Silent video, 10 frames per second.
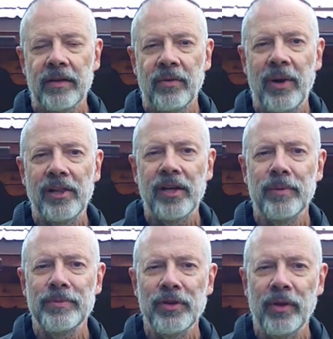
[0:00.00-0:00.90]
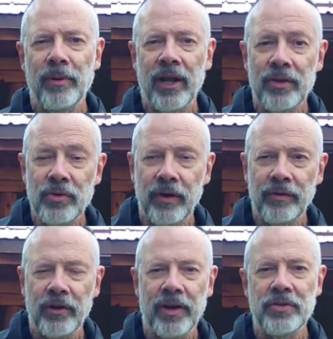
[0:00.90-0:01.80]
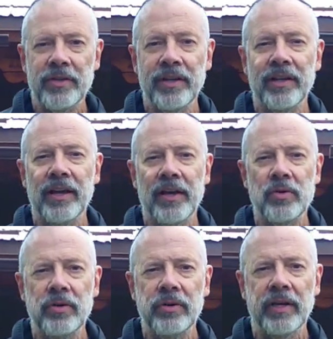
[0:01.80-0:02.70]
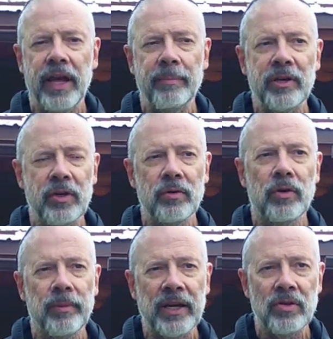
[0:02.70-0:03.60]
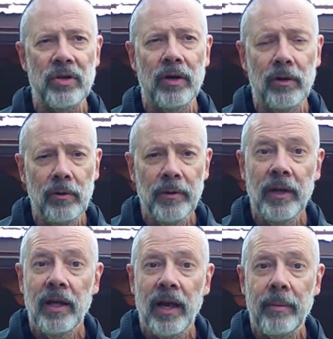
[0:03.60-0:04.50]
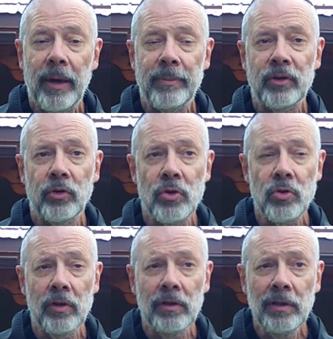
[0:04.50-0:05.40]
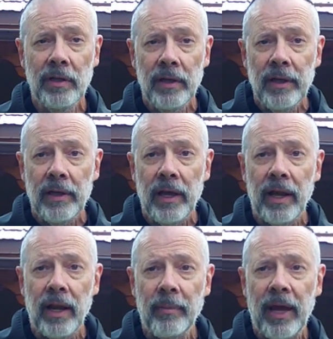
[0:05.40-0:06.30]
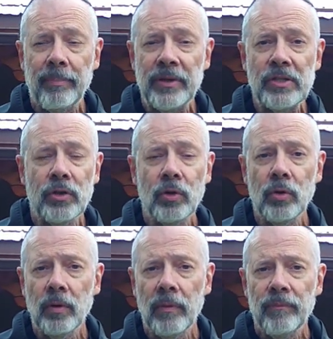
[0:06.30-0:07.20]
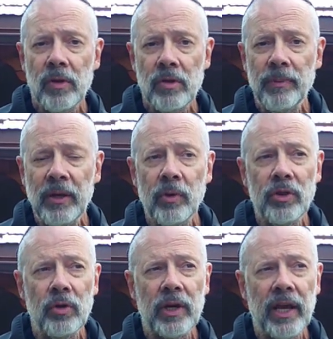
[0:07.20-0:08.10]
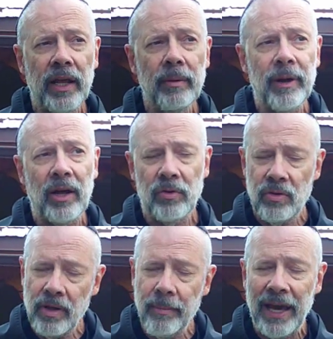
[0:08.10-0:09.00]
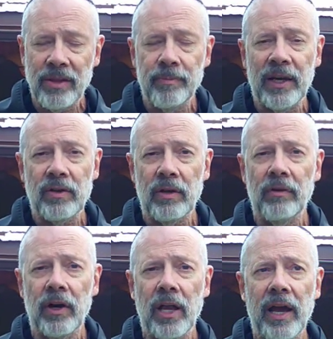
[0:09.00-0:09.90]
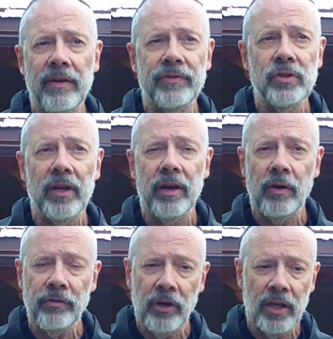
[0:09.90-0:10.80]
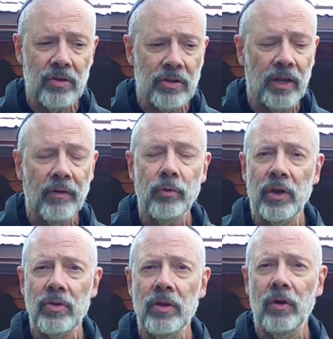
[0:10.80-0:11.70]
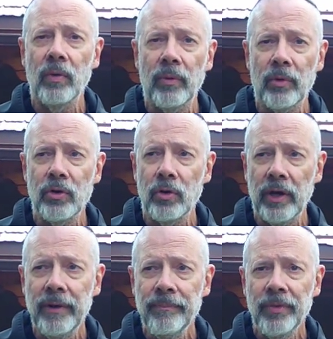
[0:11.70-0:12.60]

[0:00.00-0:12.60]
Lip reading: Welcome to the Monastery of Christ in the Desert in Abbot, New Mexico. I'm Abbot Christian, and I'm happy to speak with you again about some aspects of our life, to let our friends and loved ones know what we're doing.